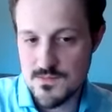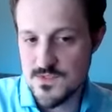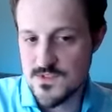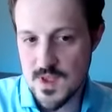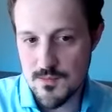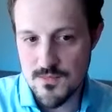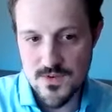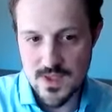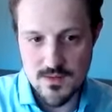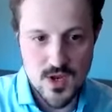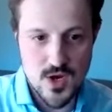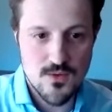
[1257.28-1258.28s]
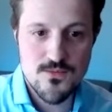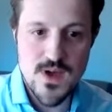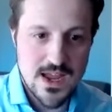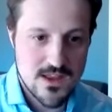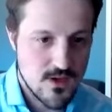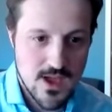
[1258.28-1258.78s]
something,
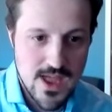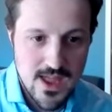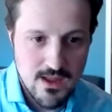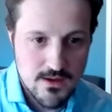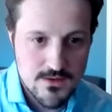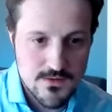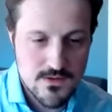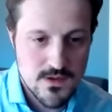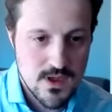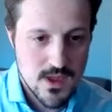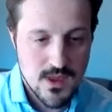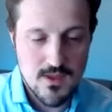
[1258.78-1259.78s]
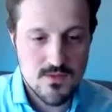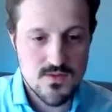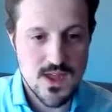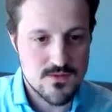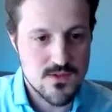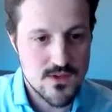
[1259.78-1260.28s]
factor X,
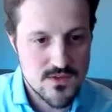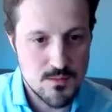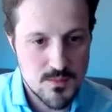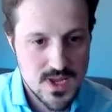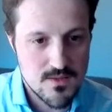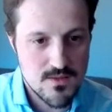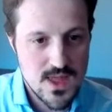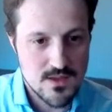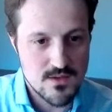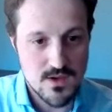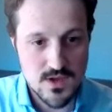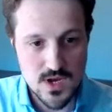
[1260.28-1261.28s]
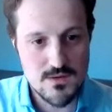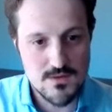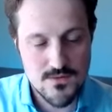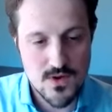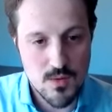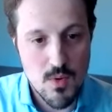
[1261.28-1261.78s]
that doesn't mean that another
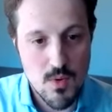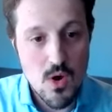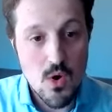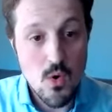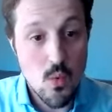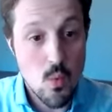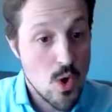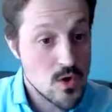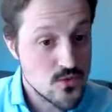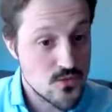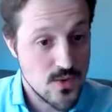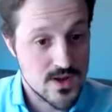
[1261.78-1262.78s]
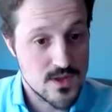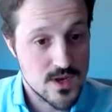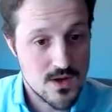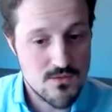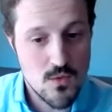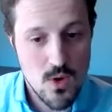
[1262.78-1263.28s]
firm won't find
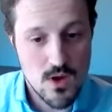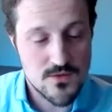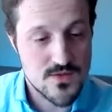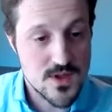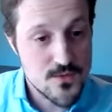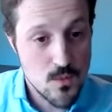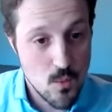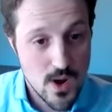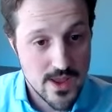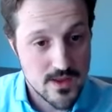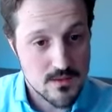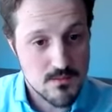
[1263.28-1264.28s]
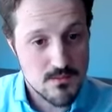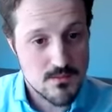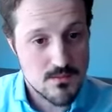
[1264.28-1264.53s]
a different way